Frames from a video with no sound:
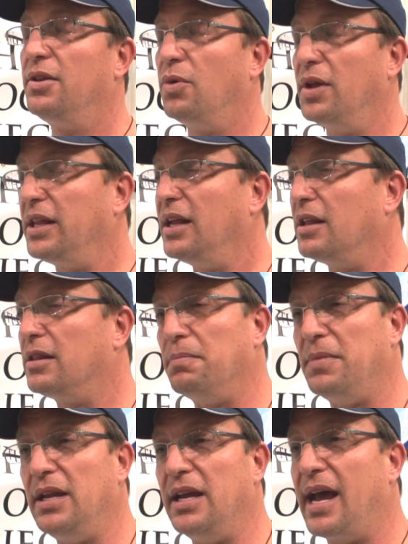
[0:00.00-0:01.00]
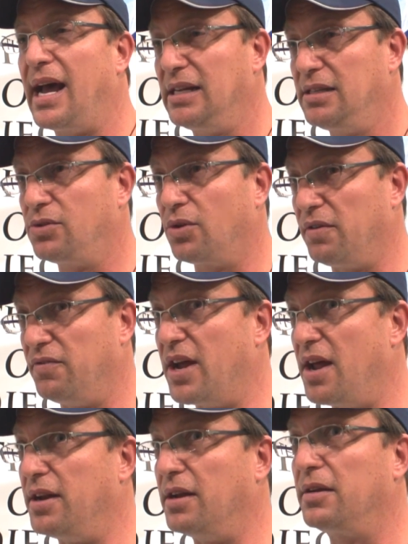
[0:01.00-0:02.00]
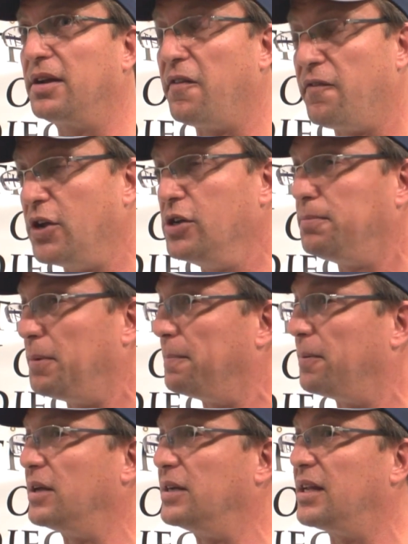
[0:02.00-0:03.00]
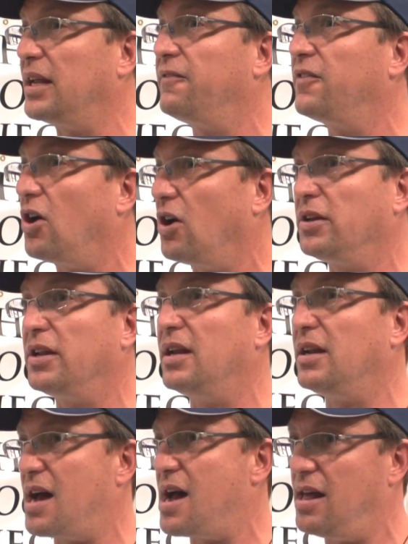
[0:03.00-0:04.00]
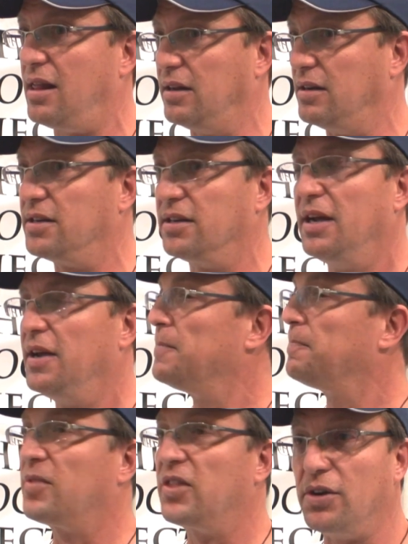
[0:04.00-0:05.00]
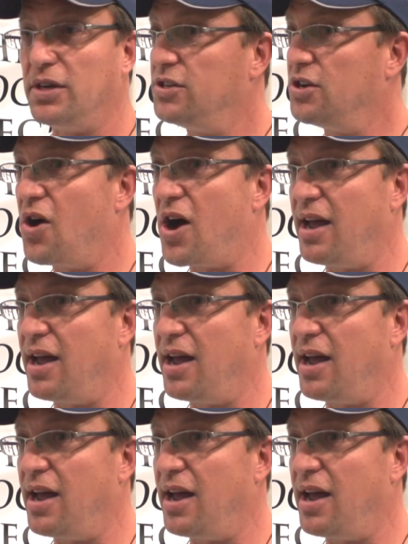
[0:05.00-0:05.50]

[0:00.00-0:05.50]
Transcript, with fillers: the one thing that the media has sort of done to confuse people is they've called it an island. There is no